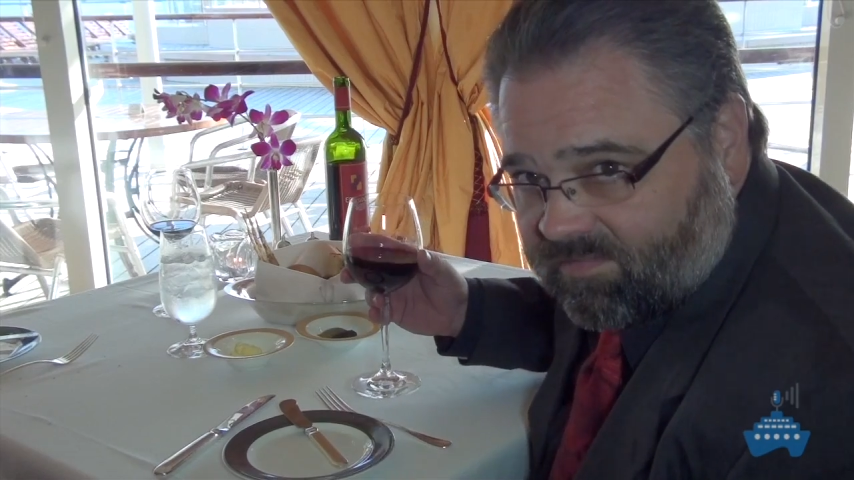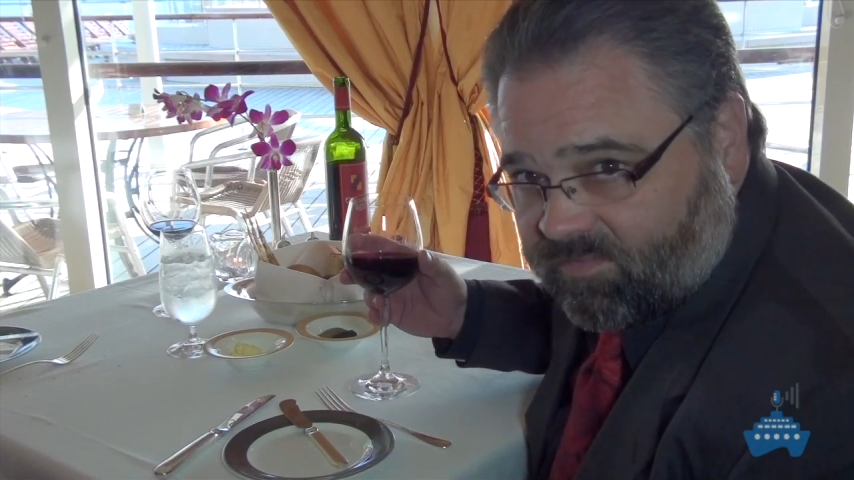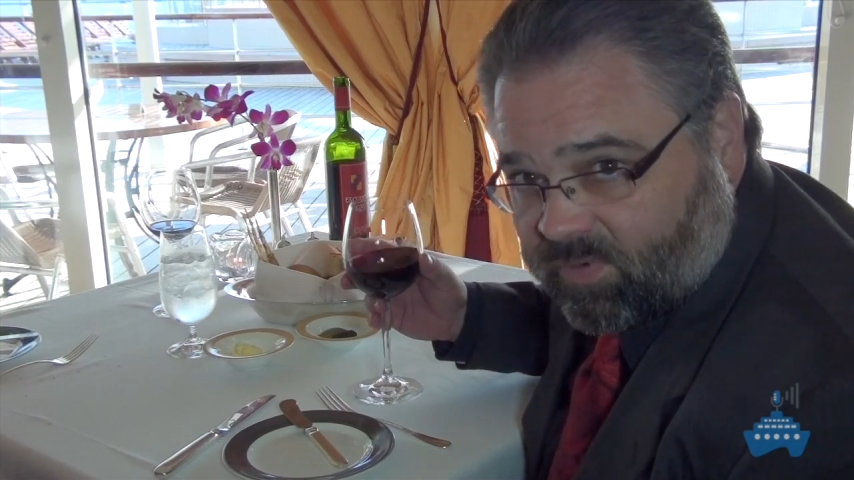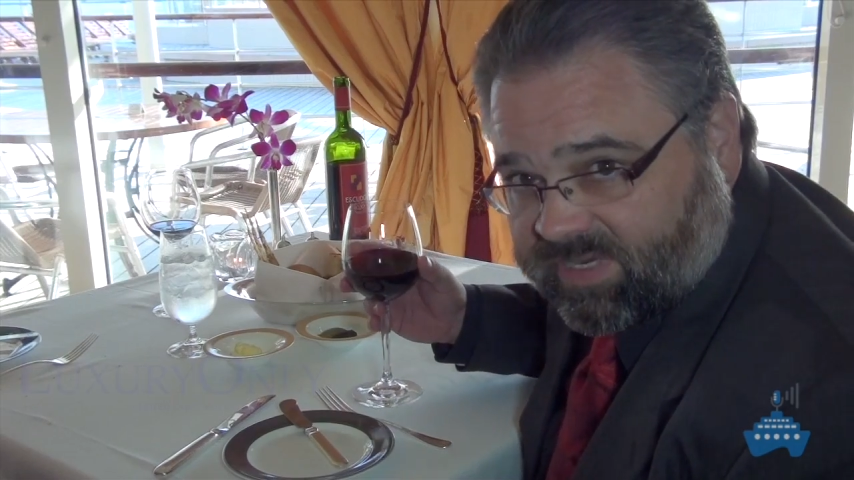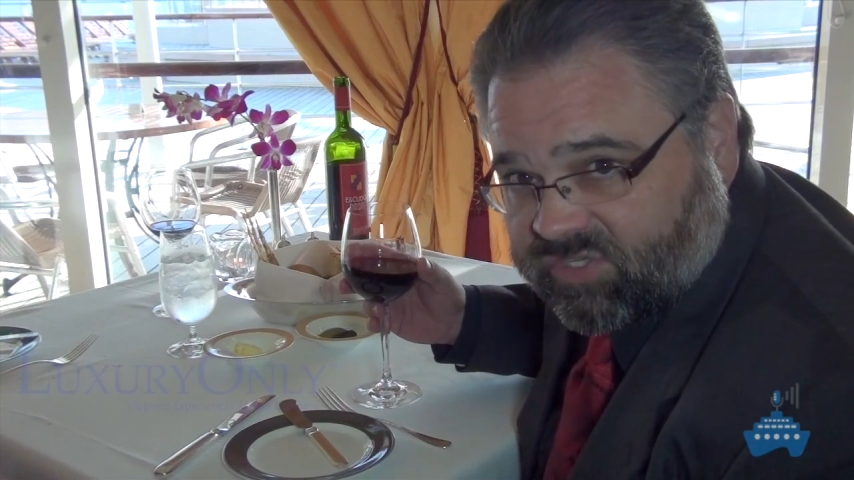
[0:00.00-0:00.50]

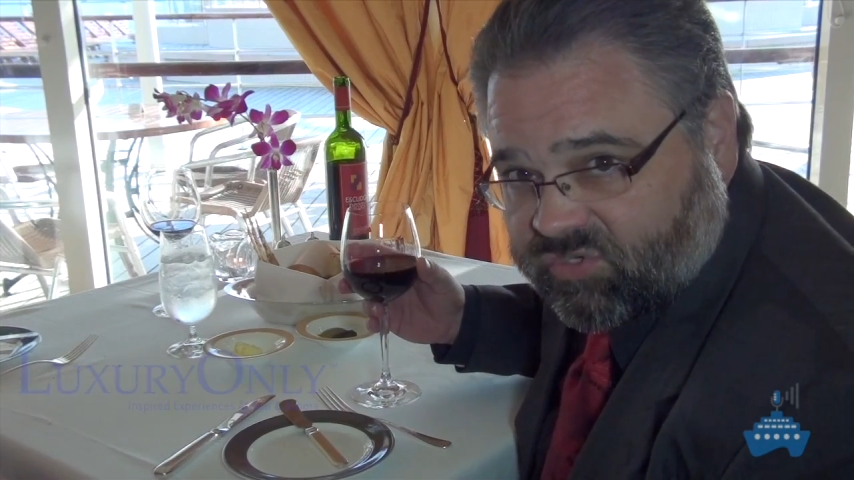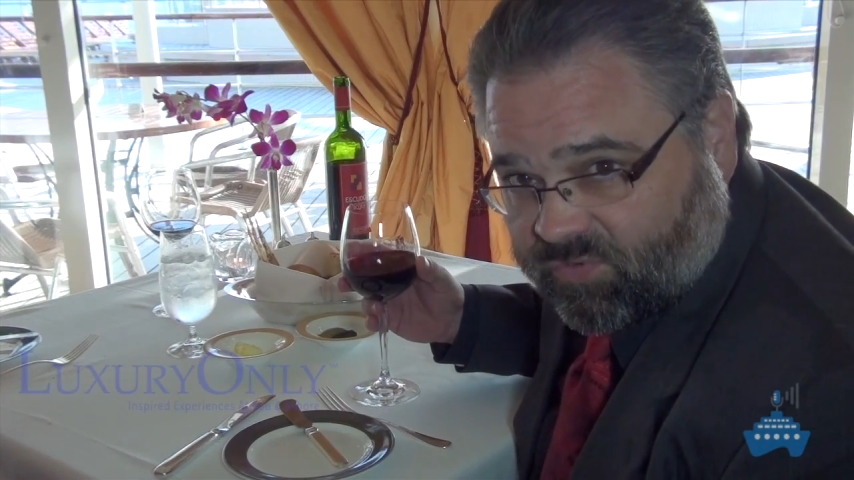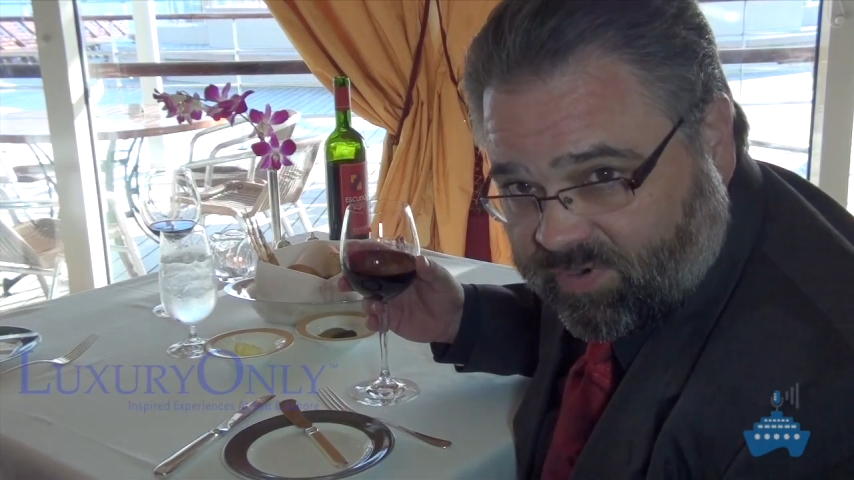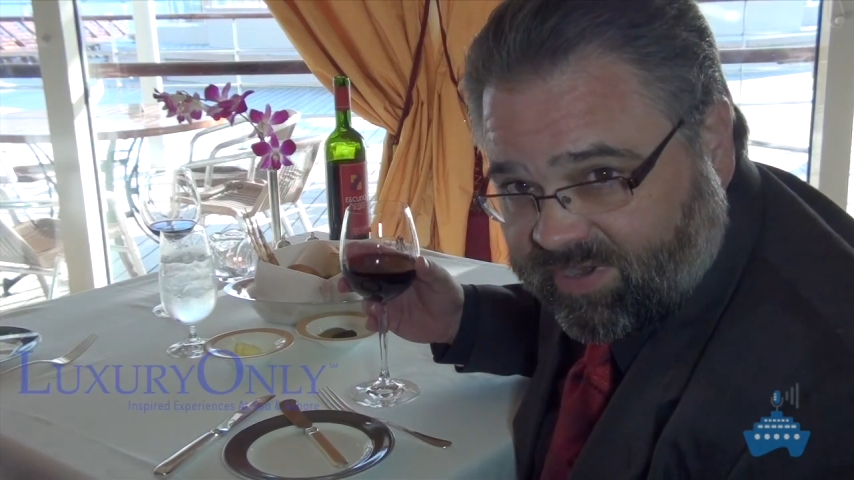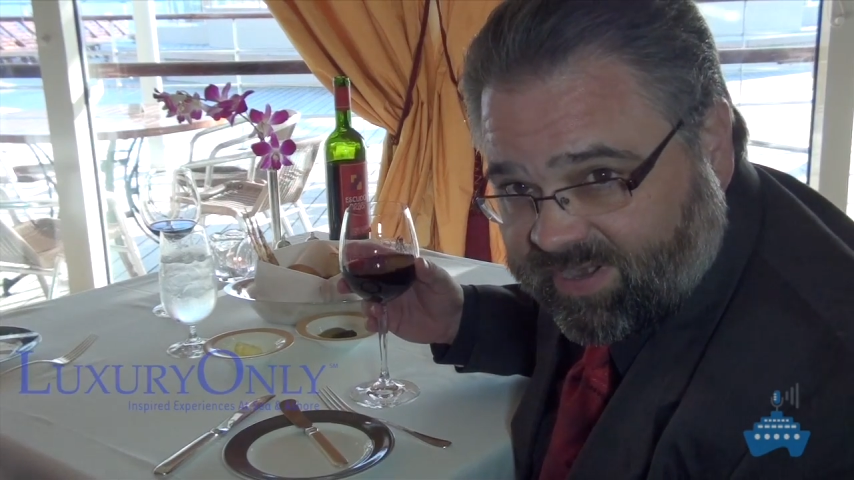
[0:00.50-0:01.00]
For
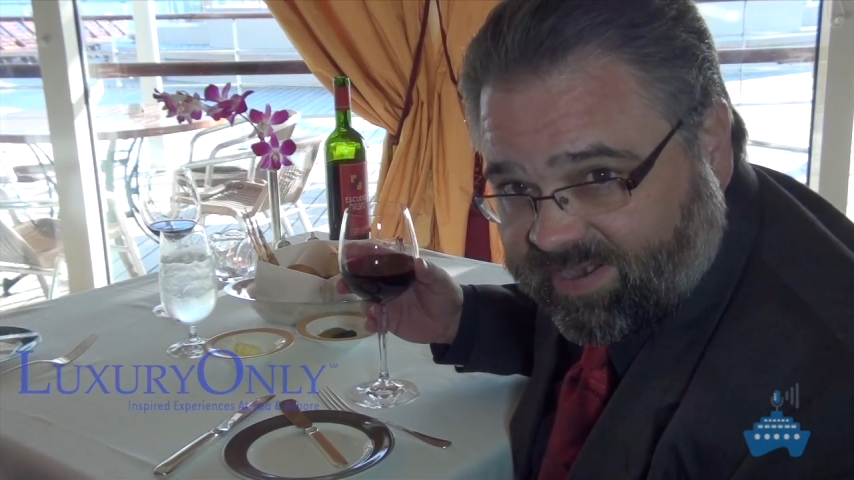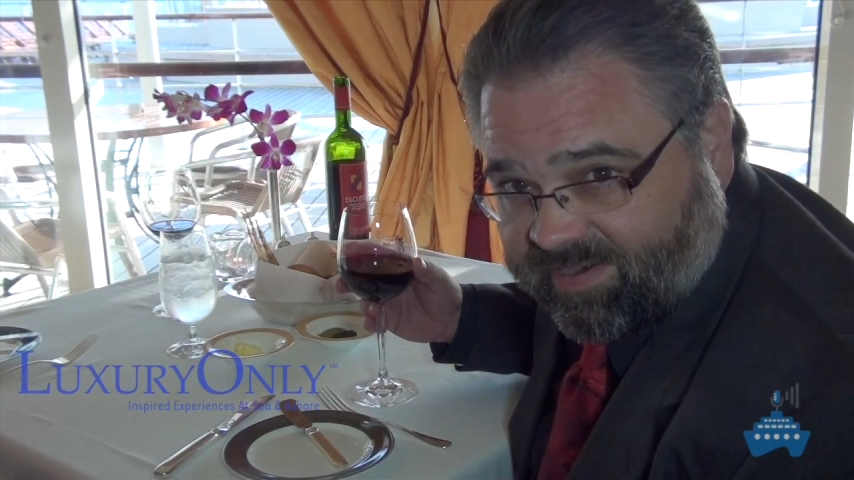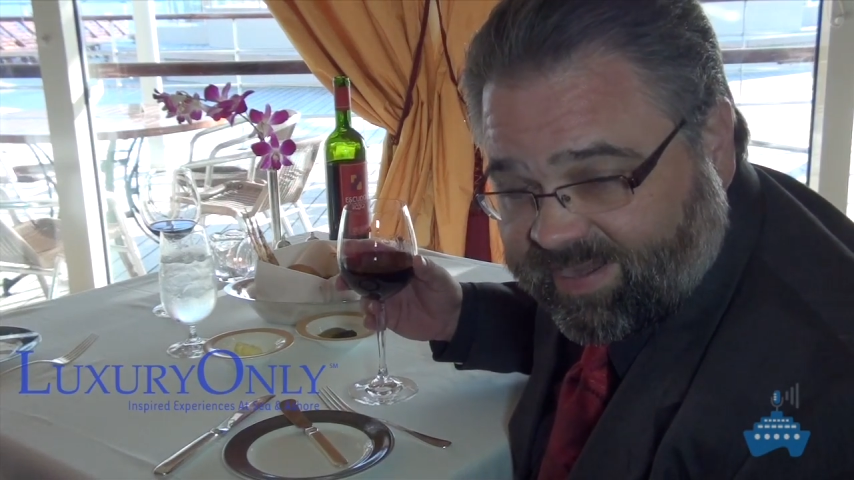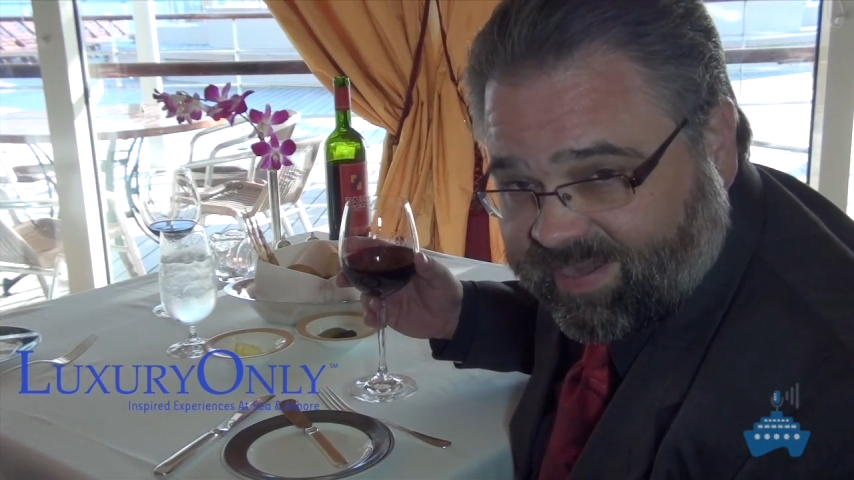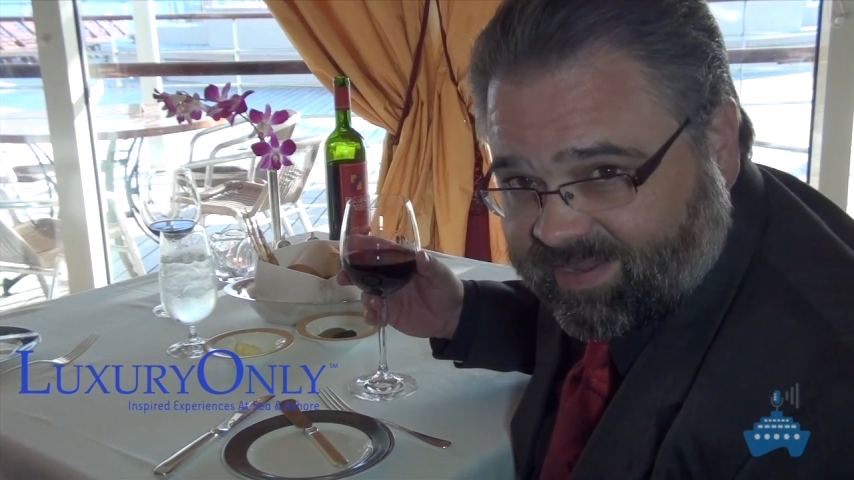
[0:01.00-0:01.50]

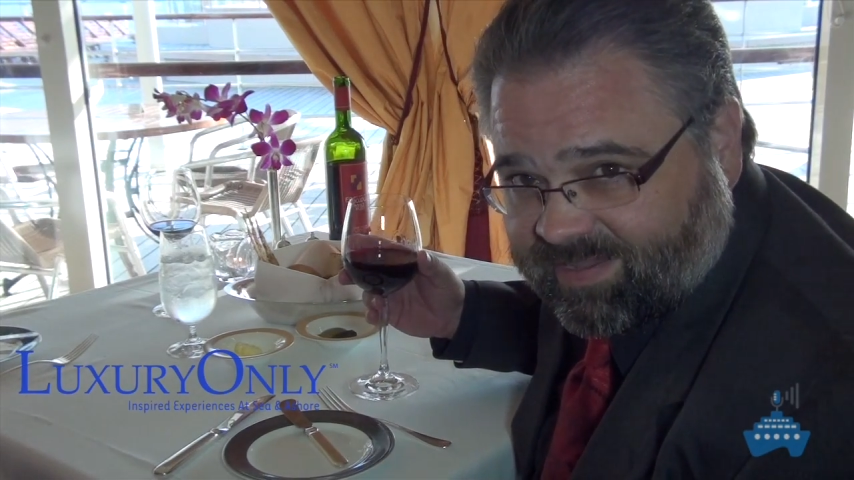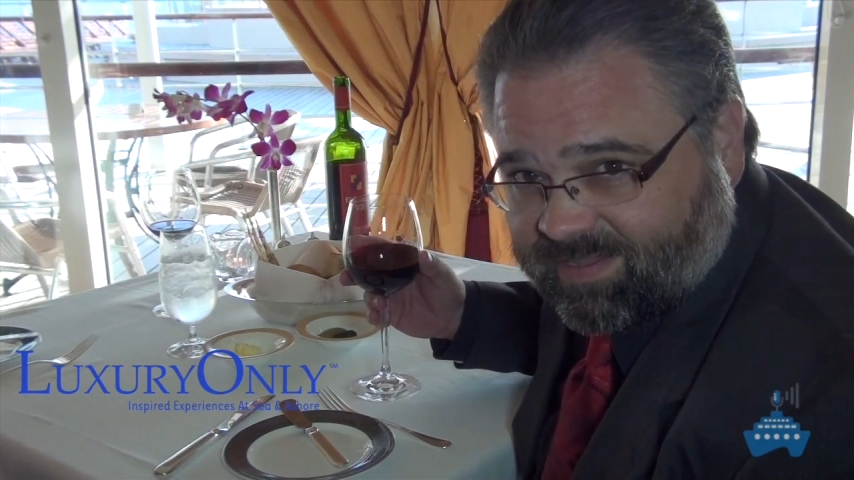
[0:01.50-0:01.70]
extraordinary